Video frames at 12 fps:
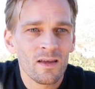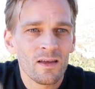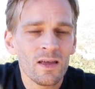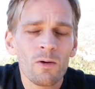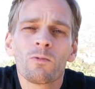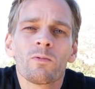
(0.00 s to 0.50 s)

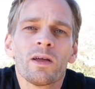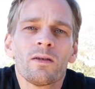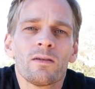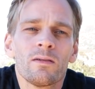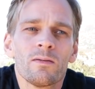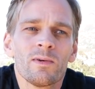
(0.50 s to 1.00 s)
yeah,
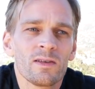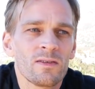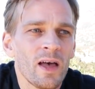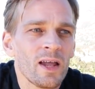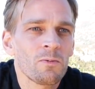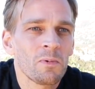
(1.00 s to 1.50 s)
we
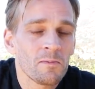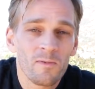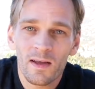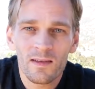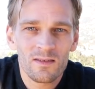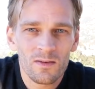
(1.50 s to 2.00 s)
decided we'd
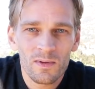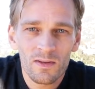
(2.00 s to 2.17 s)
raise them